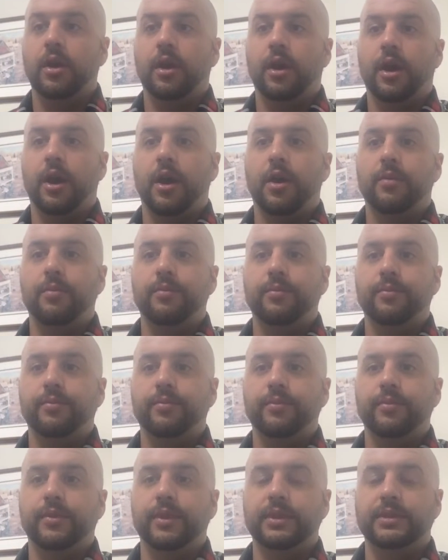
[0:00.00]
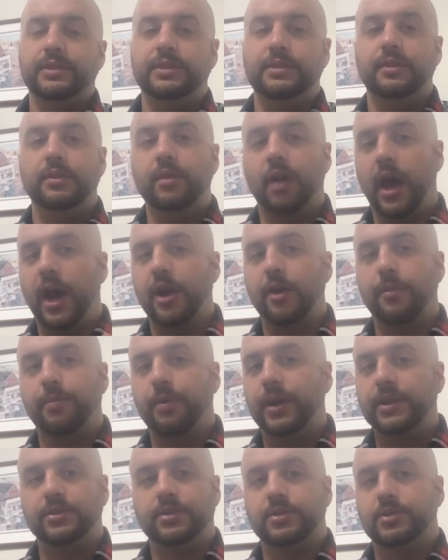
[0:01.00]
Higher
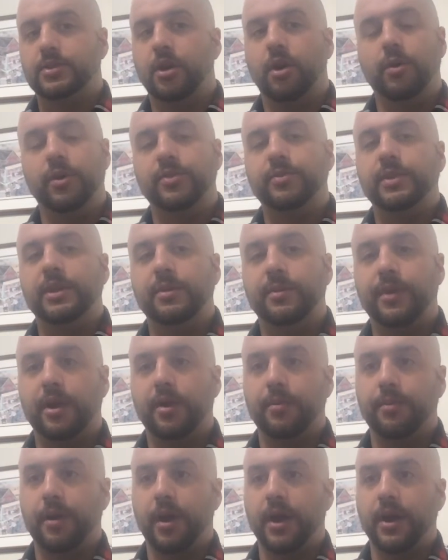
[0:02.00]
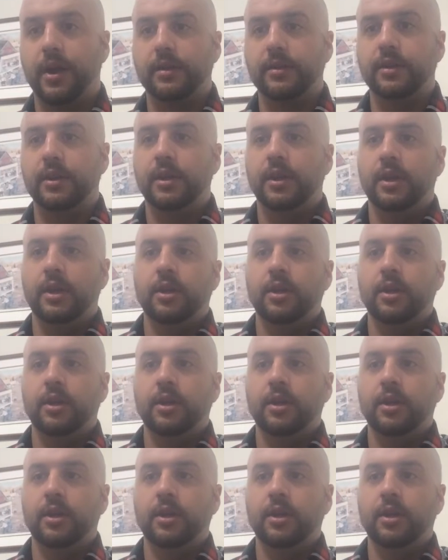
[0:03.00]
price doesn't always mean a better product,